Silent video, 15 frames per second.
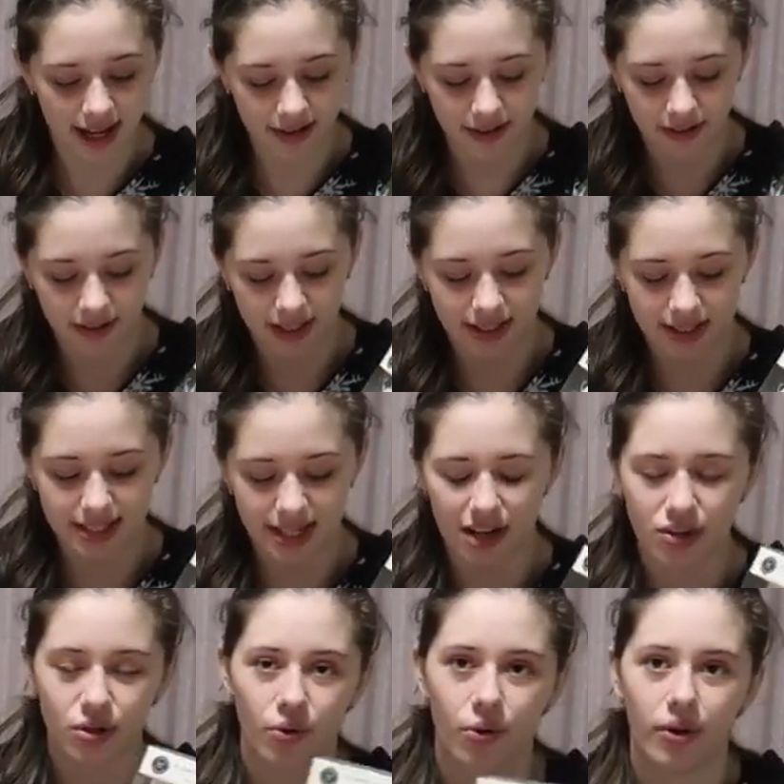I don't know, like
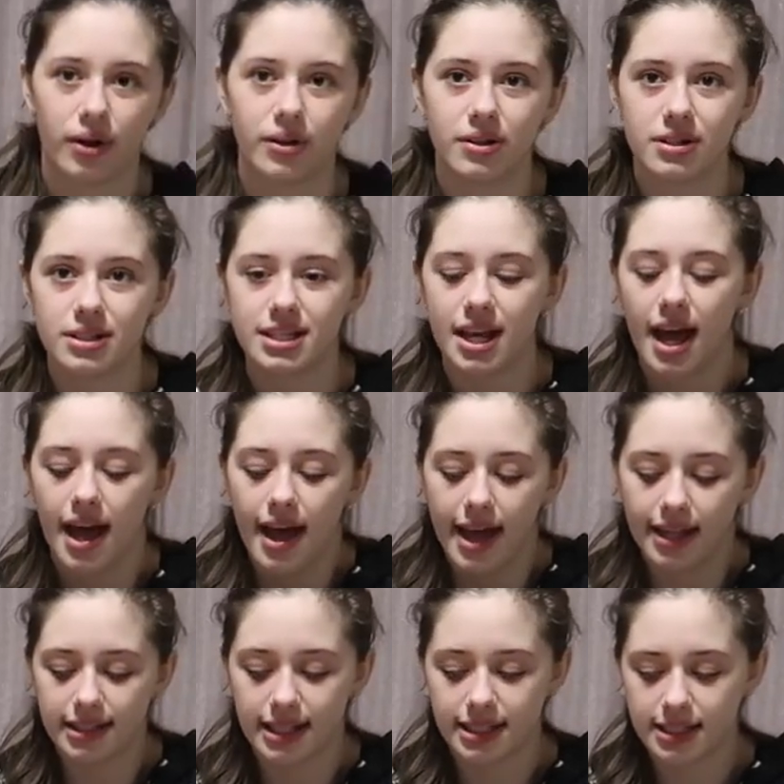essential oils
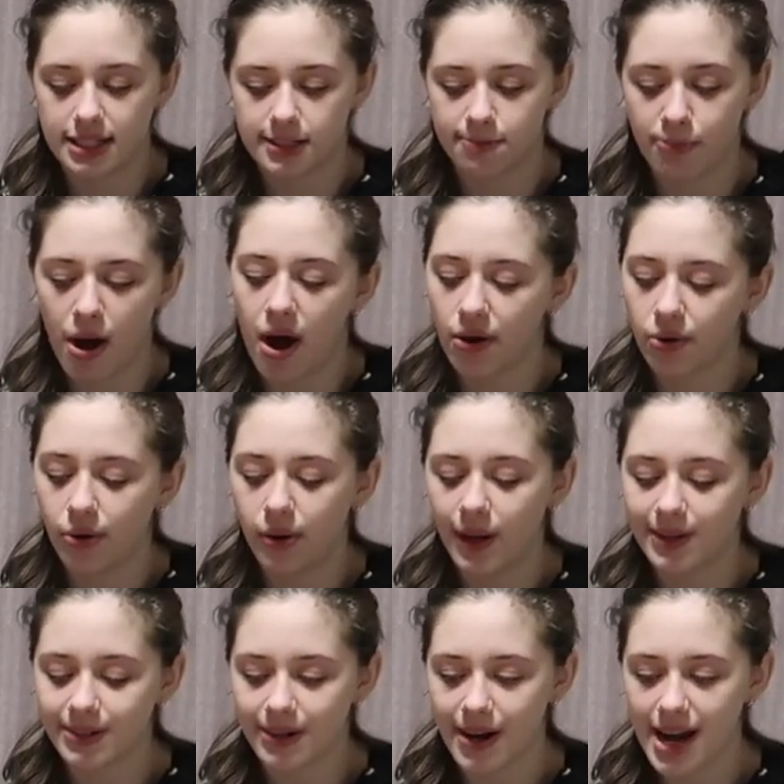and like this bottle
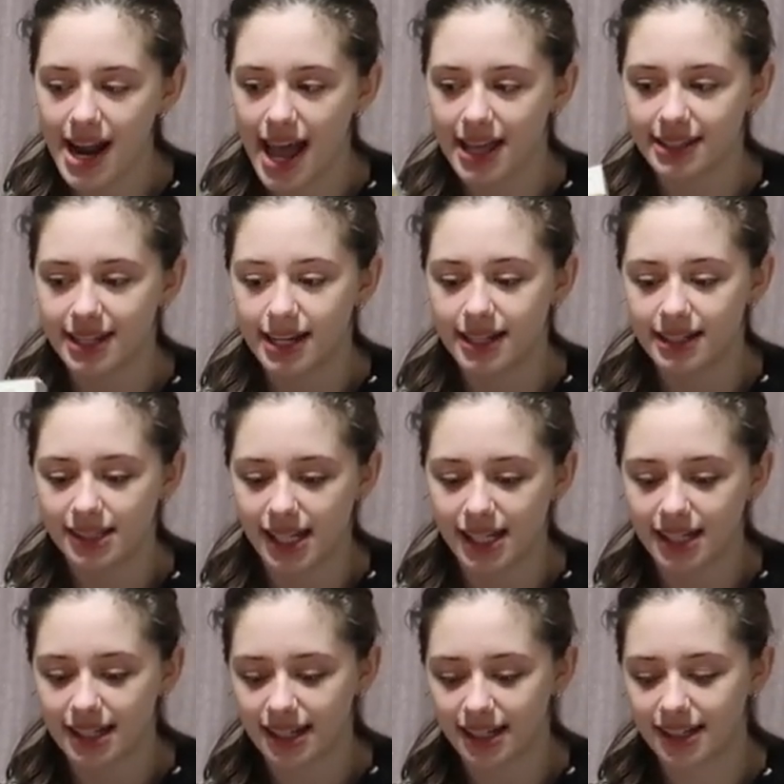under it, and then it
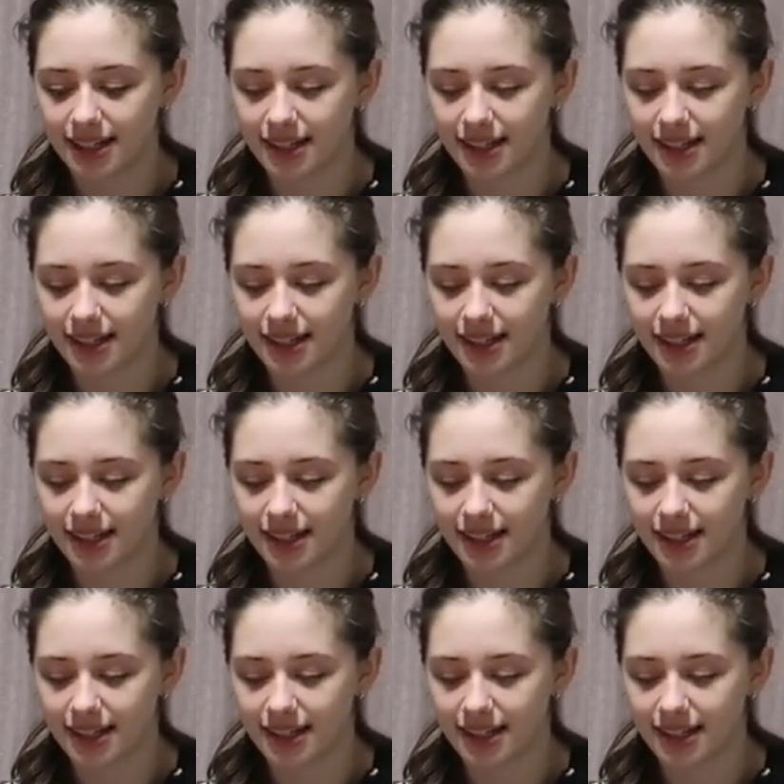like